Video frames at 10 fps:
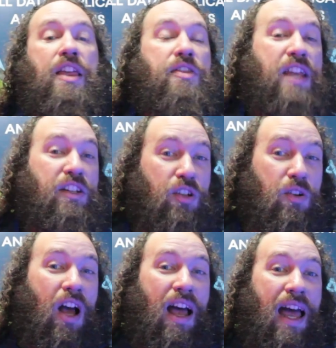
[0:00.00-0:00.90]
They do
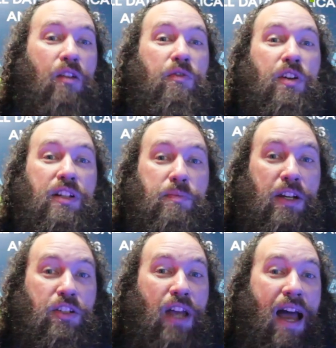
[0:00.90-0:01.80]
not, however,
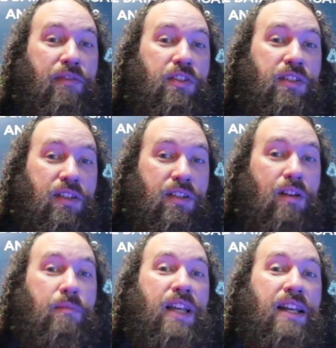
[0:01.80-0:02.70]
expect to have their systems